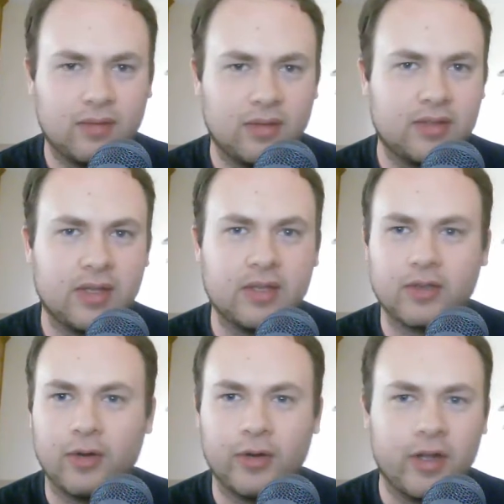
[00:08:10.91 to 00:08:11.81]
these things are
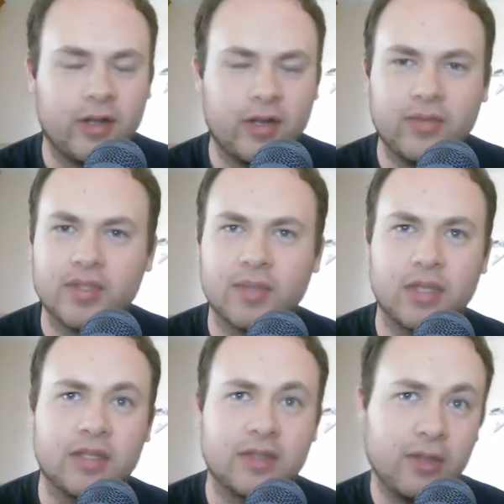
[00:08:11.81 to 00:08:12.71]
going on, even some of
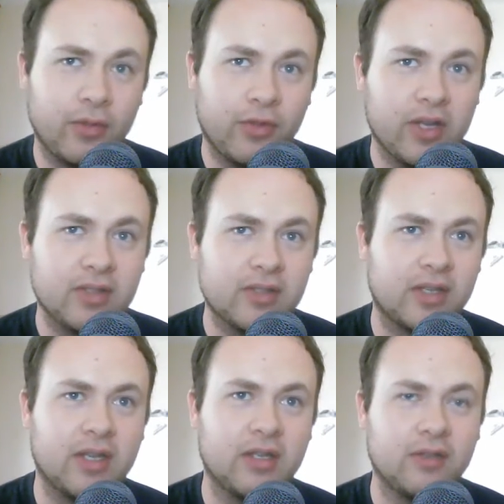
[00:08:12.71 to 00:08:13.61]
these little things
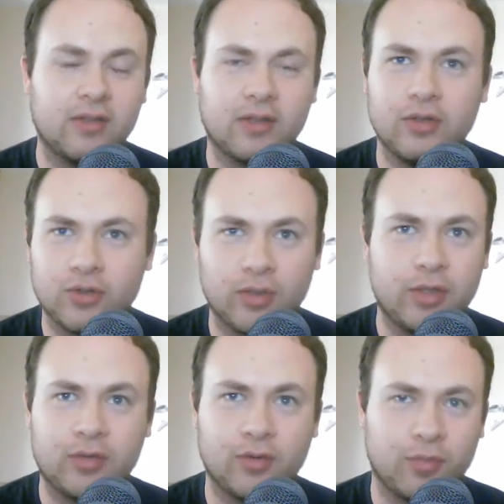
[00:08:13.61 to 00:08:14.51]
that can
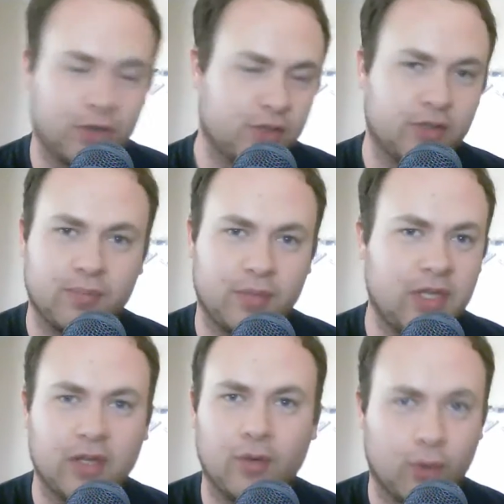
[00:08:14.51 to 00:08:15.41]
contribute to a person
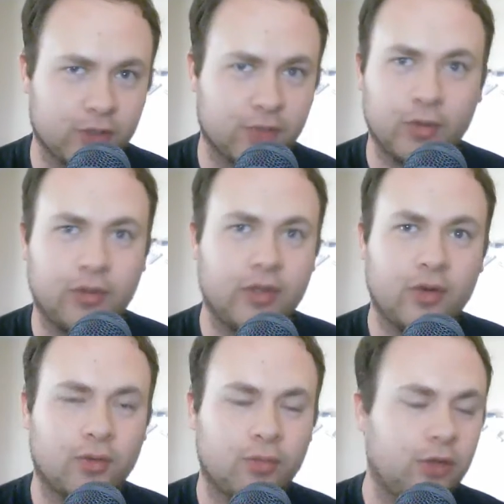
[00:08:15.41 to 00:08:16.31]
being in a worse mood than
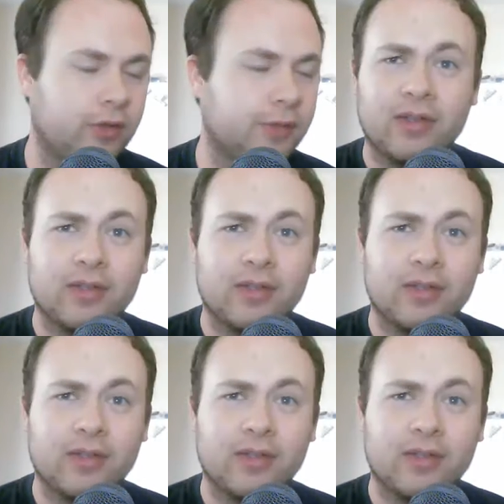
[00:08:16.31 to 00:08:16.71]
normal.